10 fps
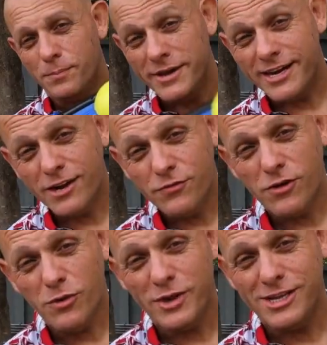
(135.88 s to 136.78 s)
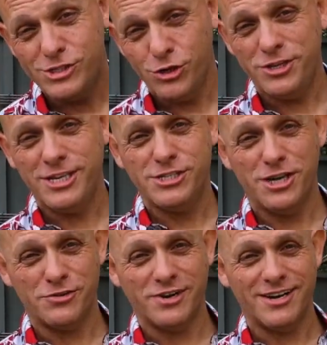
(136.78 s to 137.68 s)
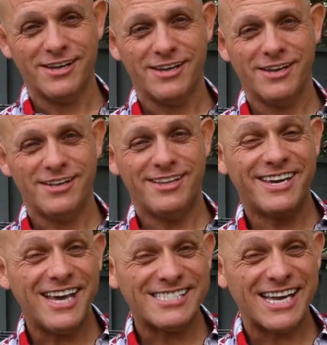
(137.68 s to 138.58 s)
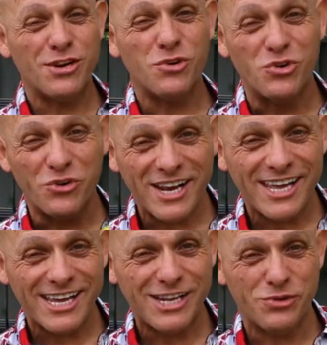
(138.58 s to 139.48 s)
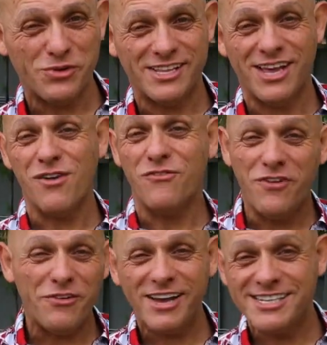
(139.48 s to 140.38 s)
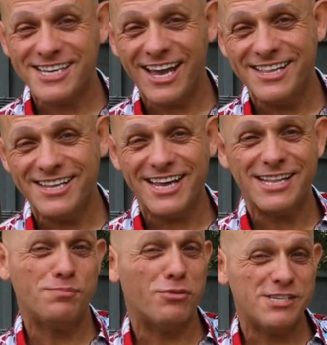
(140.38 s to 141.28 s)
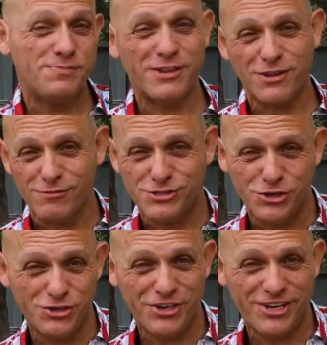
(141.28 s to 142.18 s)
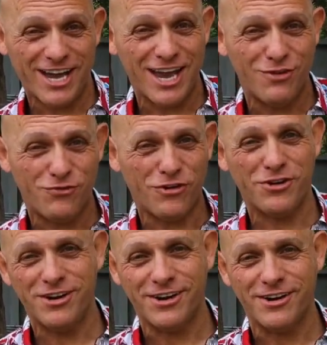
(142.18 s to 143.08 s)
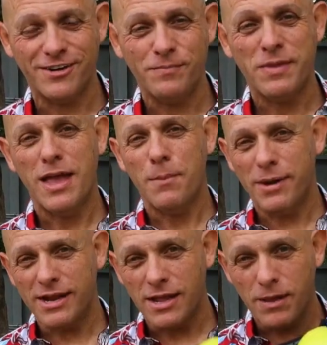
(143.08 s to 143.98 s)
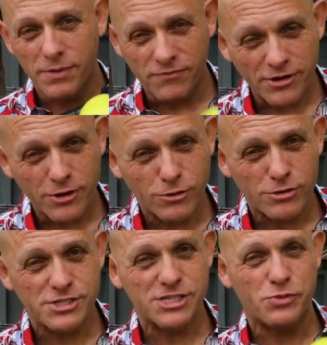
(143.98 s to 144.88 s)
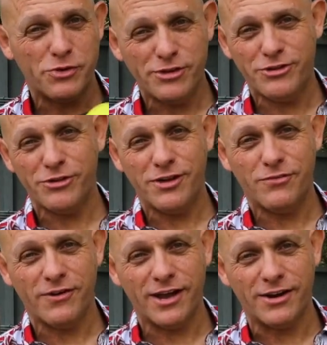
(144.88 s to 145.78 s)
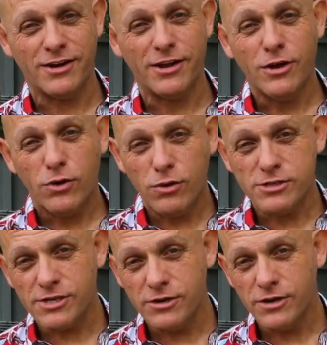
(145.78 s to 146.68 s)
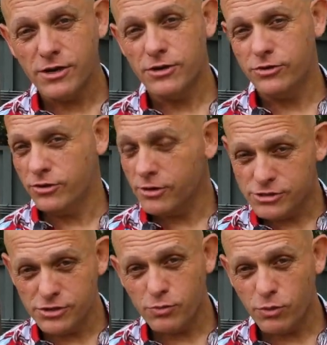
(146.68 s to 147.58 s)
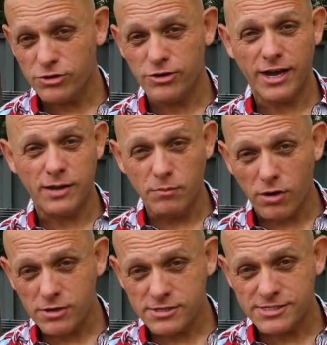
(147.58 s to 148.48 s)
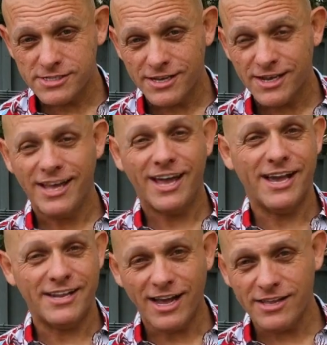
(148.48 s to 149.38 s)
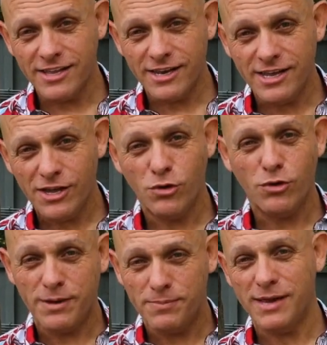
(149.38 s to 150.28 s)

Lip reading: Be careful when shooting children. The kids get really into it. They are very excited at the prospect of shooting a foreigner. But be very cautious when returning fire. Also, do not shoot water at monks, at the elderly, or at